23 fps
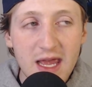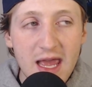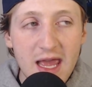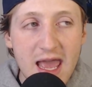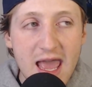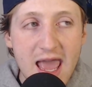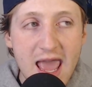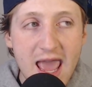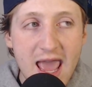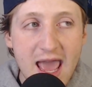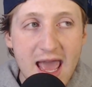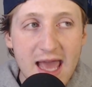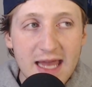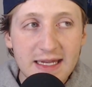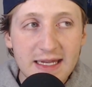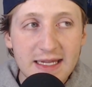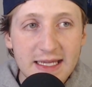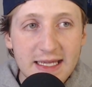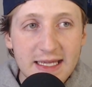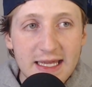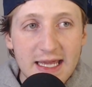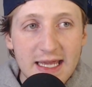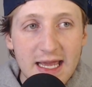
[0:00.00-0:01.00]
And
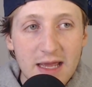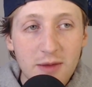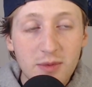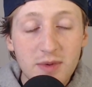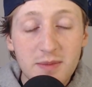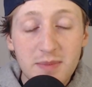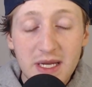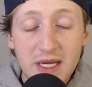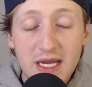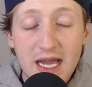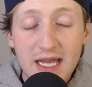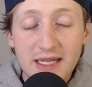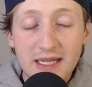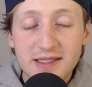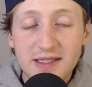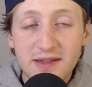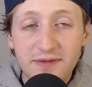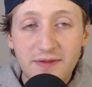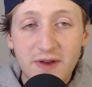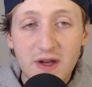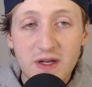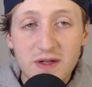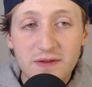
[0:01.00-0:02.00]
it would be nice to
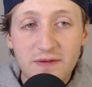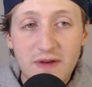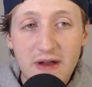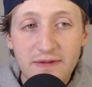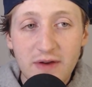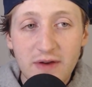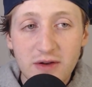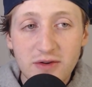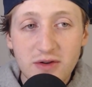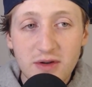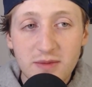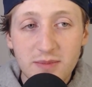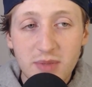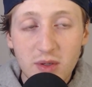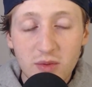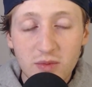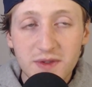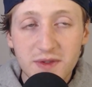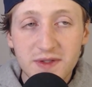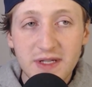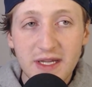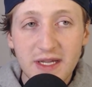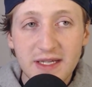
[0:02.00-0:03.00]
finish 500, but we'll
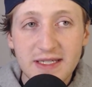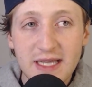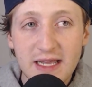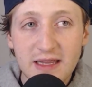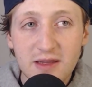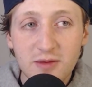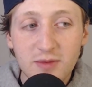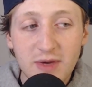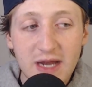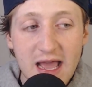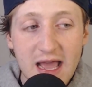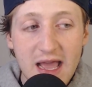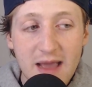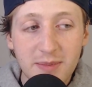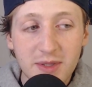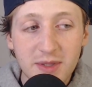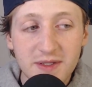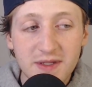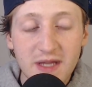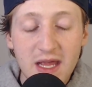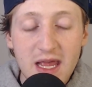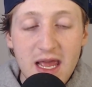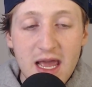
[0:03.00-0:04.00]
see exactly what happens.
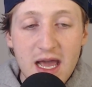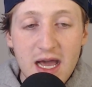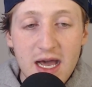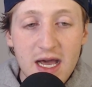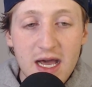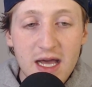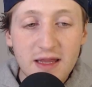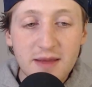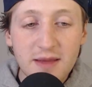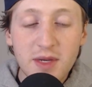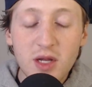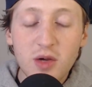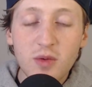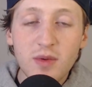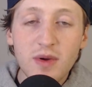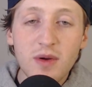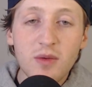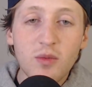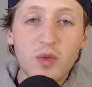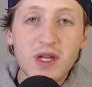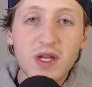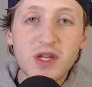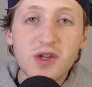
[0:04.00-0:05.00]
Let me know
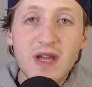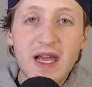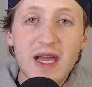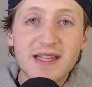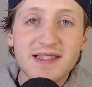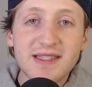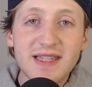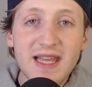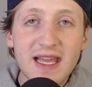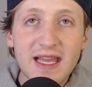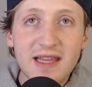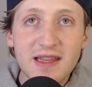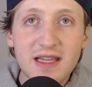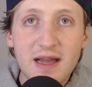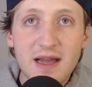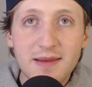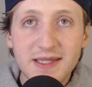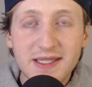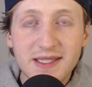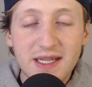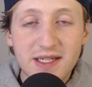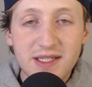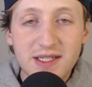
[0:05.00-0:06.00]
what you guys think in the comment
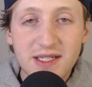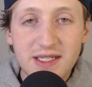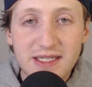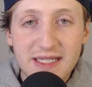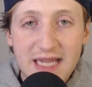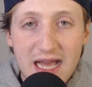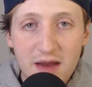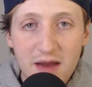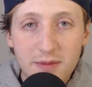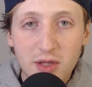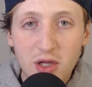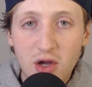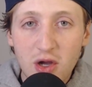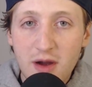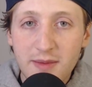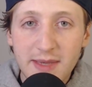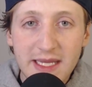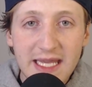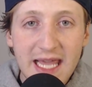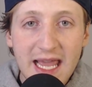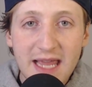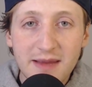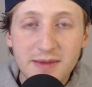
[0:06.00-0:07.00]
section down below. How many
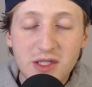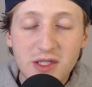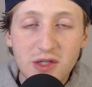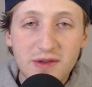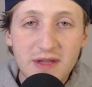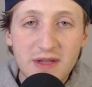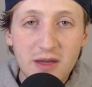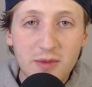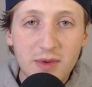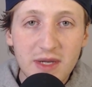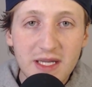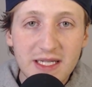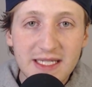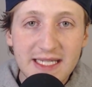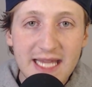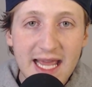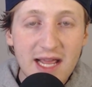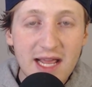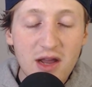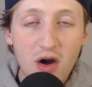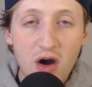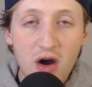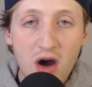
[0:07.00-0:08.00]
games do you think we could take
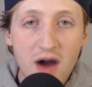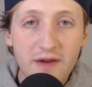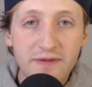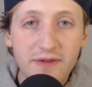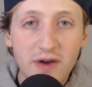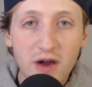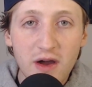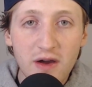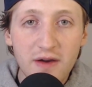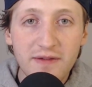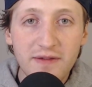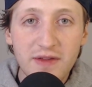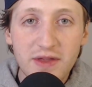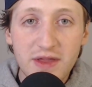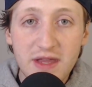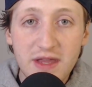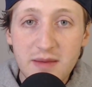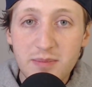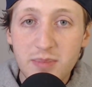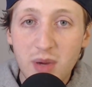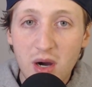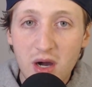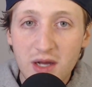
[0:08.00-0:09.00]
off of the
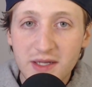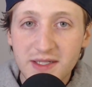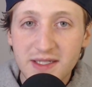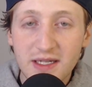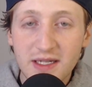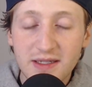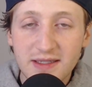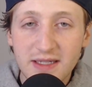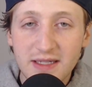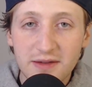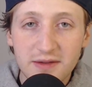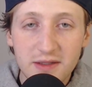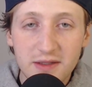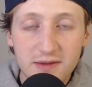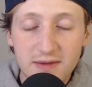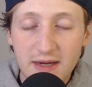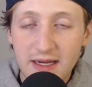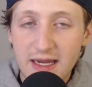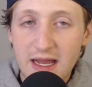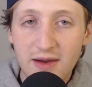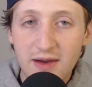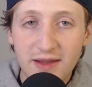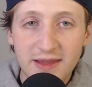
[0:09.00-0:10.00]
Boston Celtics? Right
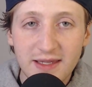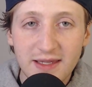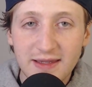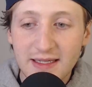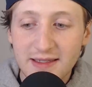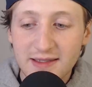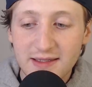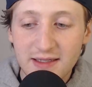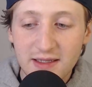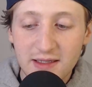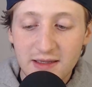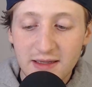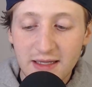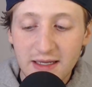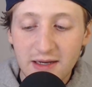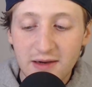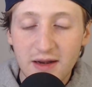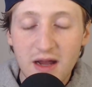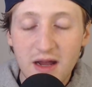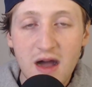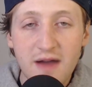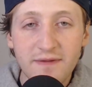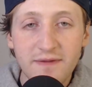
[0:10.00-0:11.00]
now, I think that's the clear and
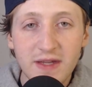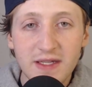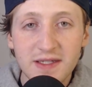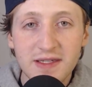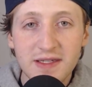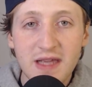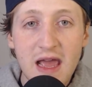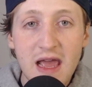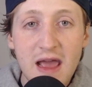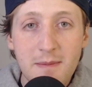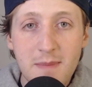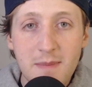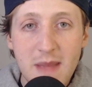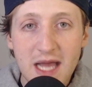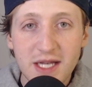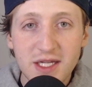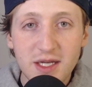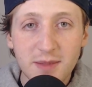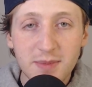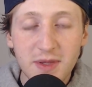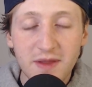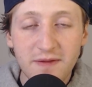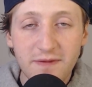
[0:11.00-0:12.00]
obvious matchup
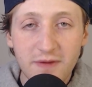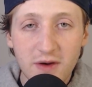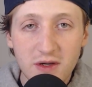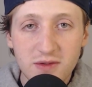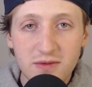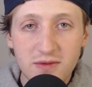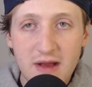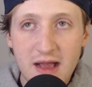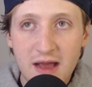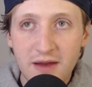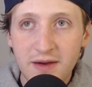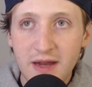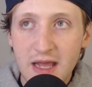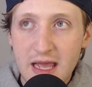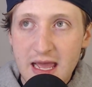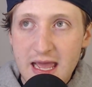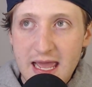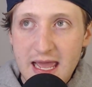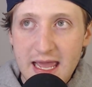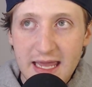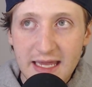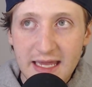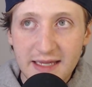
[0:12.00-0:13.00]
in the first round.
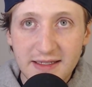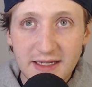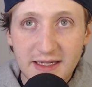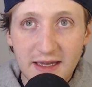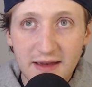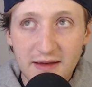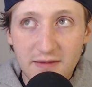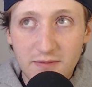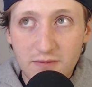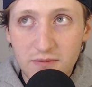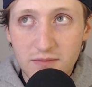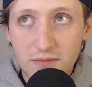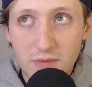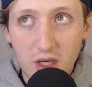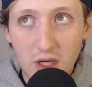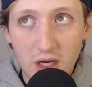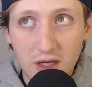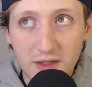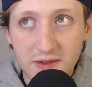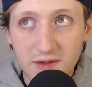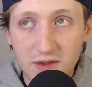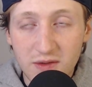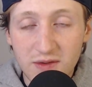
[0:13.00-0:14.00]
Is it
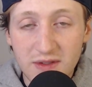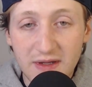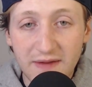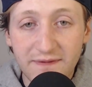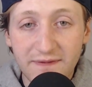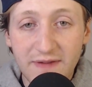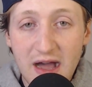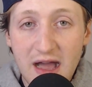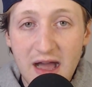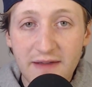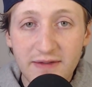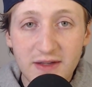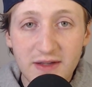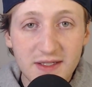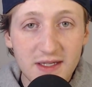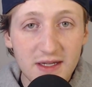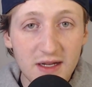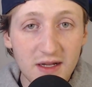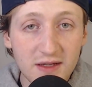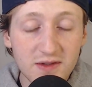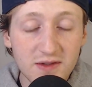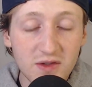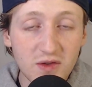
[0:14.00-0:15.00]
us losing 5? Is it
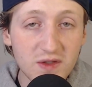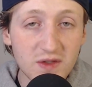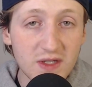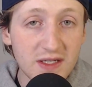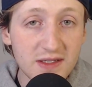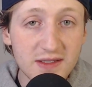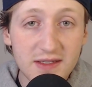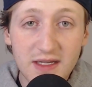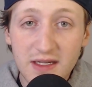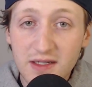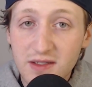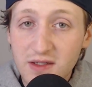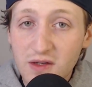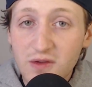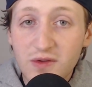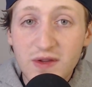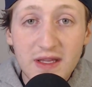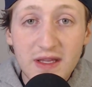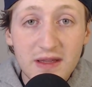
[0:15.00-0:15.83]
us losing 6? Do you think the